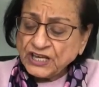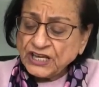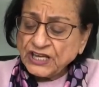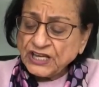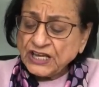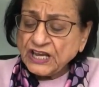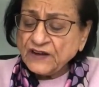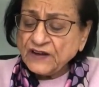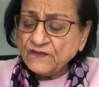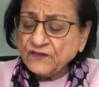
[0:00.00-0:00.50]

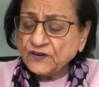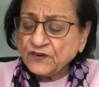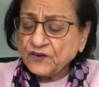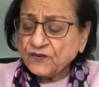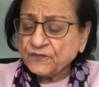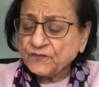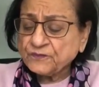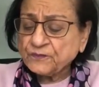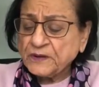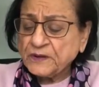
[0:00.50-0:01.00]
even of
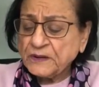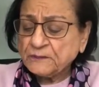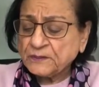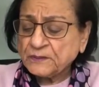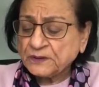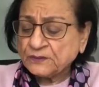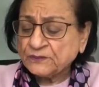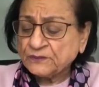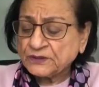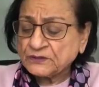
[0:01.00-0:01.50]
people
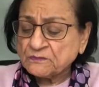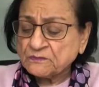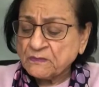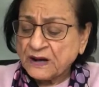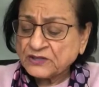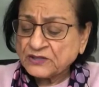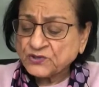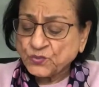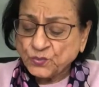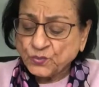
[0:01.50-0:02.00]
with
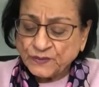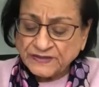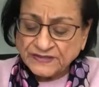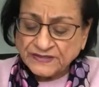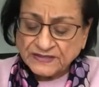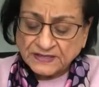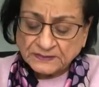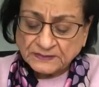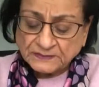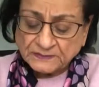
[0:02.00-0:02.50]
much
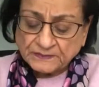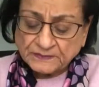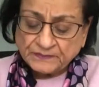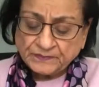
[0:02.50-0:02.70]
wisdom.